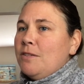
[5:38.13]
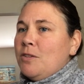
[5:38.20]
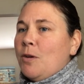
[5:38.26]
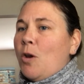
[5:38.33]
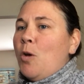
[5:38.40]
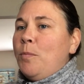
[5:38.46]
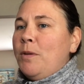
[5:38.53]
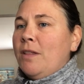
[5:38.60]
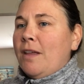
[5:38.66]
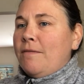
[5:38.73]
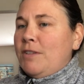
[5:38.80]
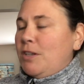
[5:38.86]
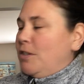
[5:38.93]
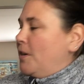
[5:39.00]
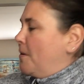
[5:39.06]
So I hope you
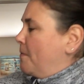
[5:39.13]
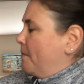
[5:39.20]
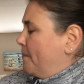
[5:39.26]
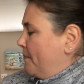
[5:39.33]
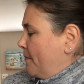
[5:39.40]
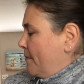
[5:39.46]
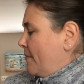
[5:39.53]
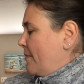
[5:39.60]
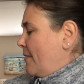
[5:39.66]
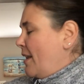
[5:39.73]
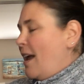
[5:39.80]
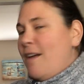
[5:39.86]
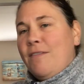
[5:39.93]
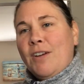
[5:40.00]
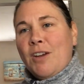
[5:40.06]
loved it too.
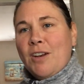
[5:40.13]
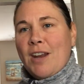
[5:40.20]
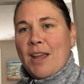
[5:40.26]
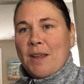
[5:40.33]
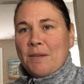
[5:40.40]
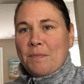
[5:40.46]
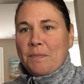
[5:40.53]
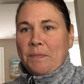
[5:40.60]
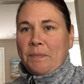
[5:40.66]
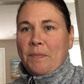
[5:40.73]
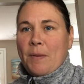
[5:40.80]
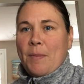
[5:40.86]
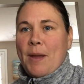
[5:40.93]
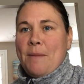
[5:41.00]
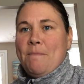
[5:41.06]
Have a good night.
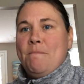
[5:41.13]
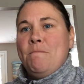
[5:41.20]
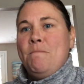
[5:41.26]
Bye-bye.